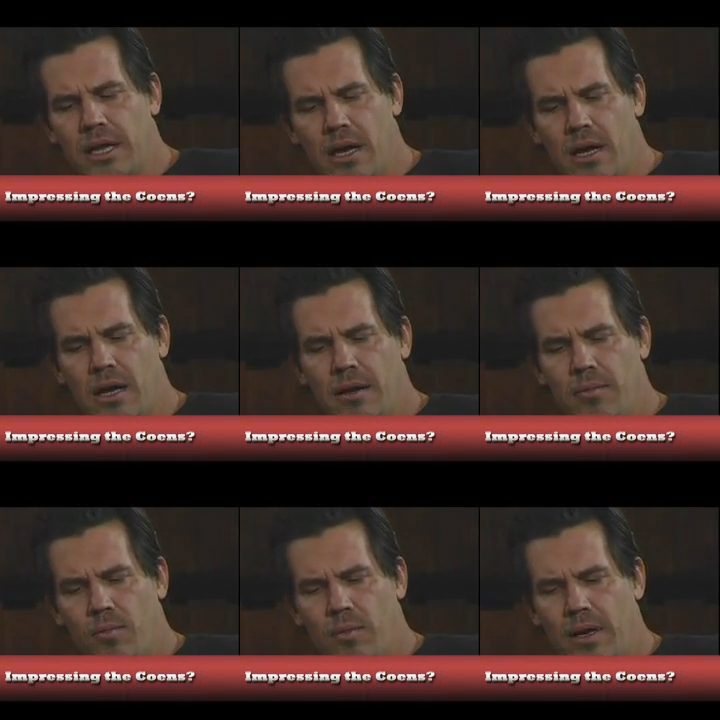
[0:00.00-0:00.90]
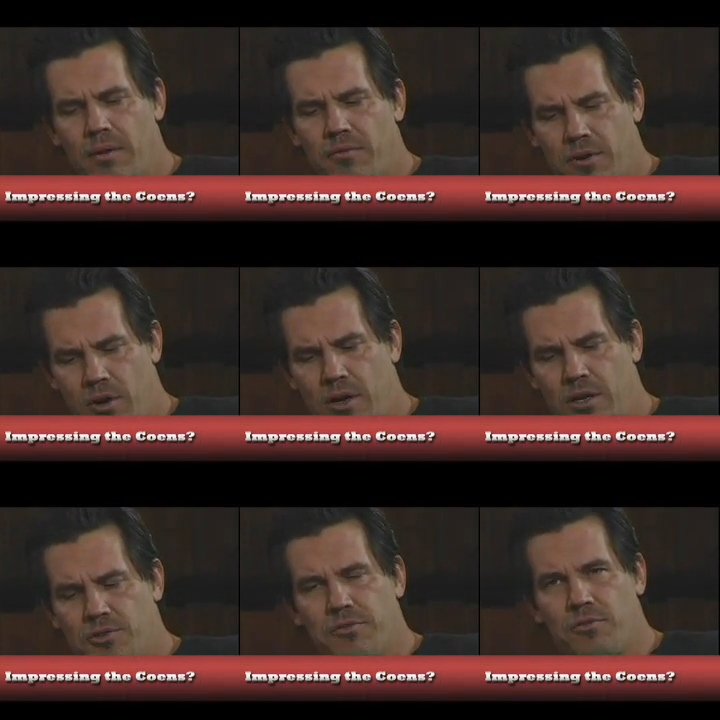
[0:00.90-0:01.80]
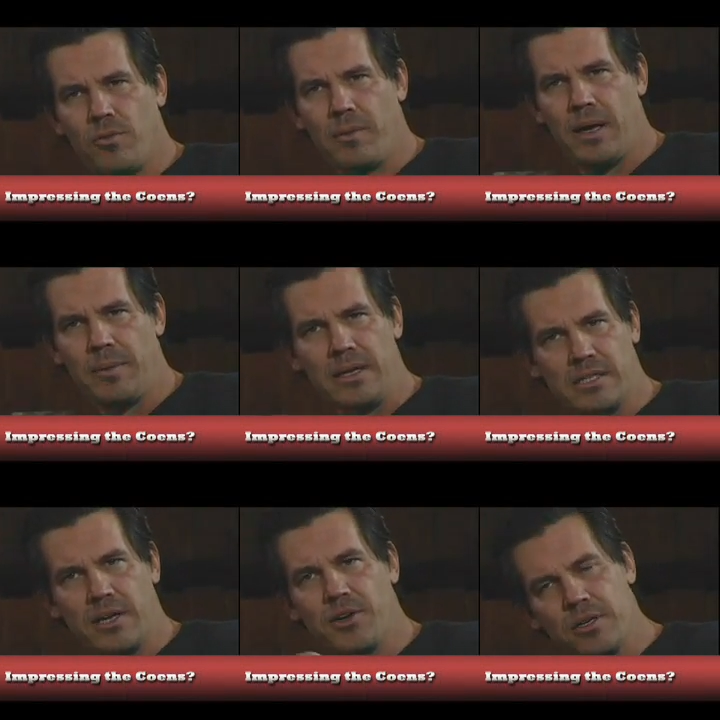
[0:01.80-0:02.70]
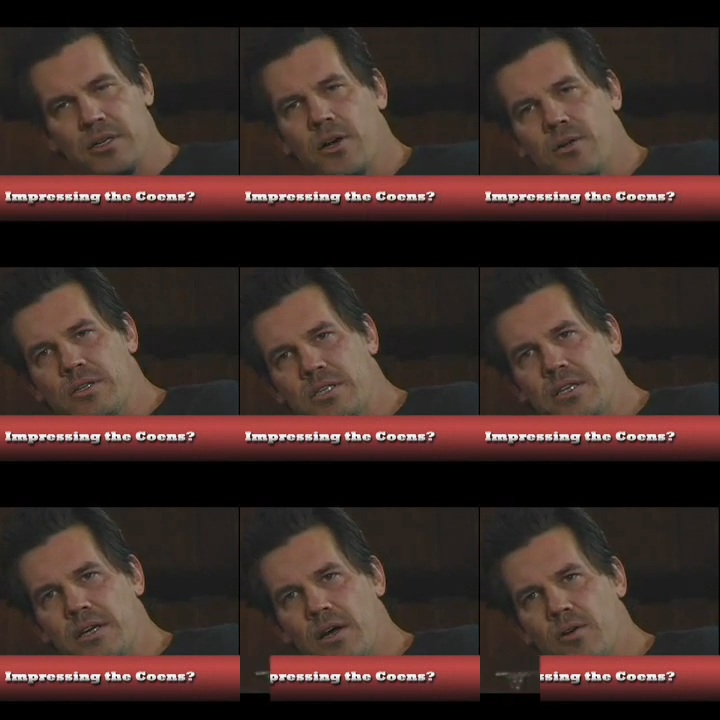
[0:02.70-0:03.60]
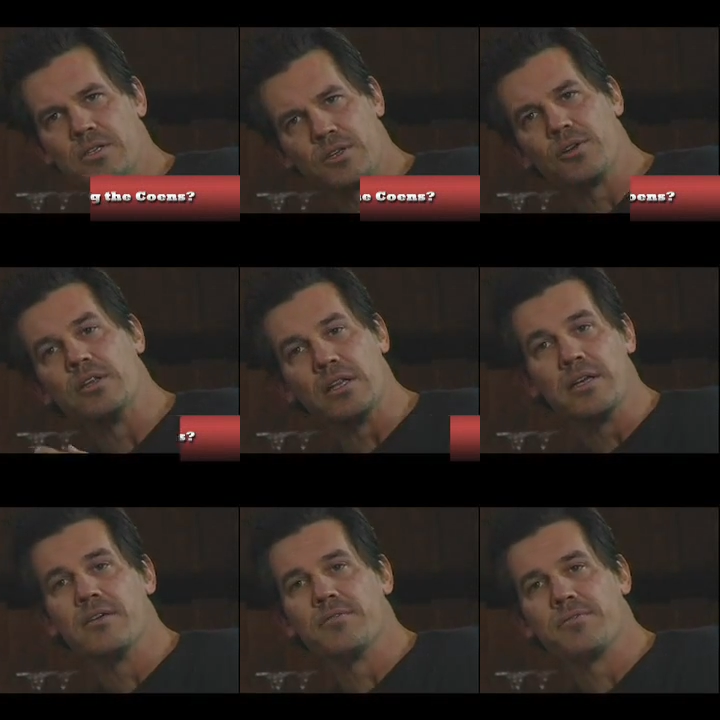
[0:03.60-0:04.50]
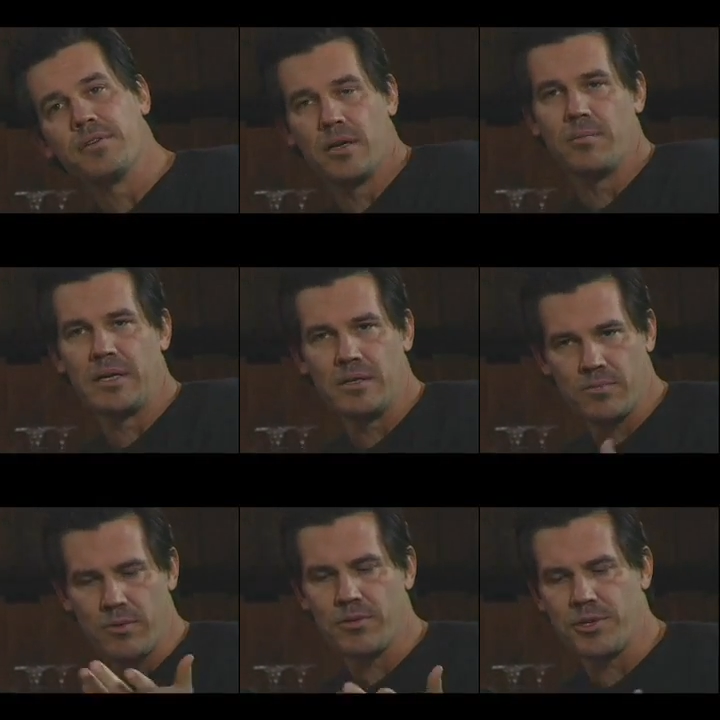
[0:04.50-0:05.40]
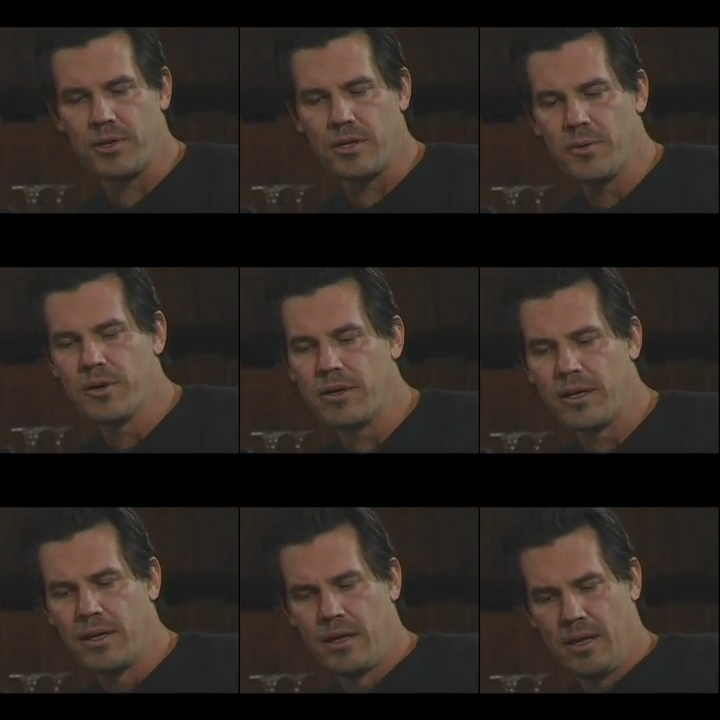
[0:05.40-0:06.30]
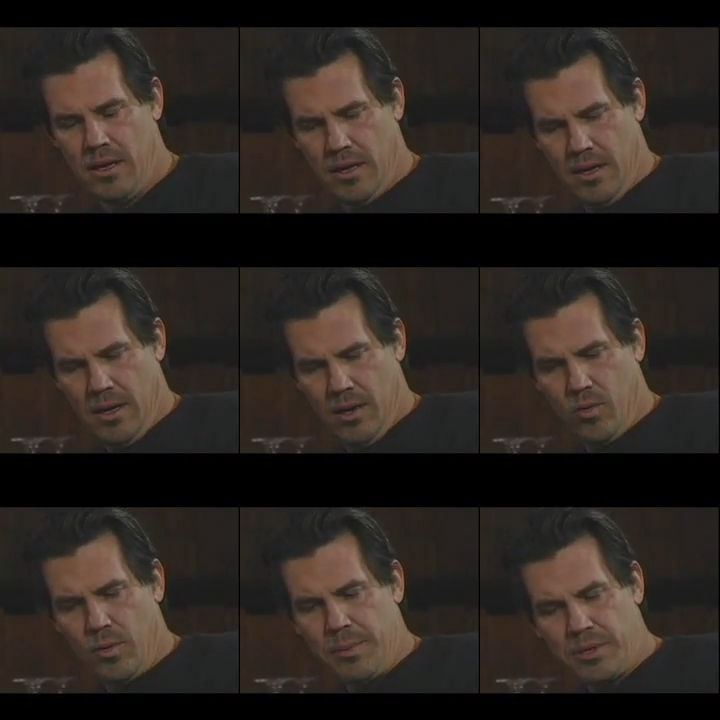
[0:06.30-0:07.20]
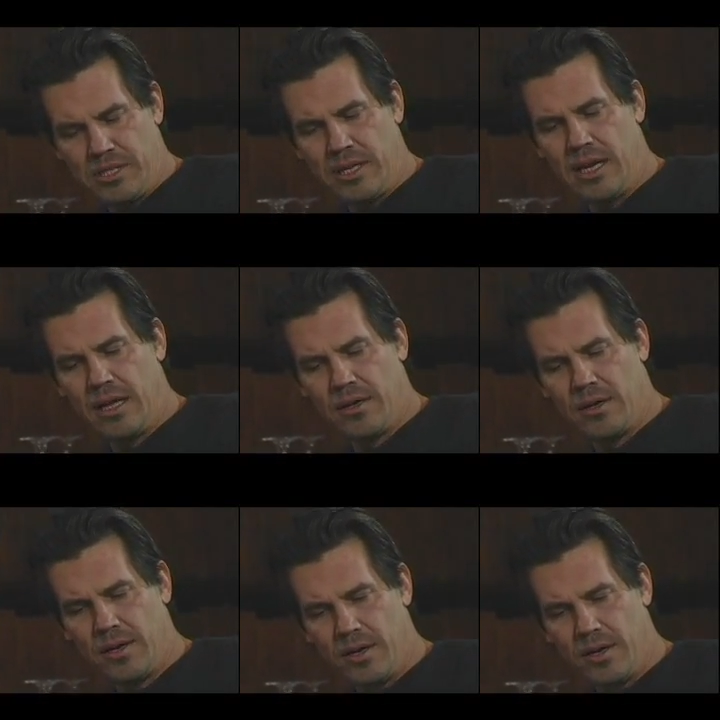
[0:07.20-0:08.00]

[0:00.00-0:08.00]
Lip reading: and I, for No Country for Old Men, because I couldn't go and see the Coens, I couldn't leave, because we were shooting the movie, we put together an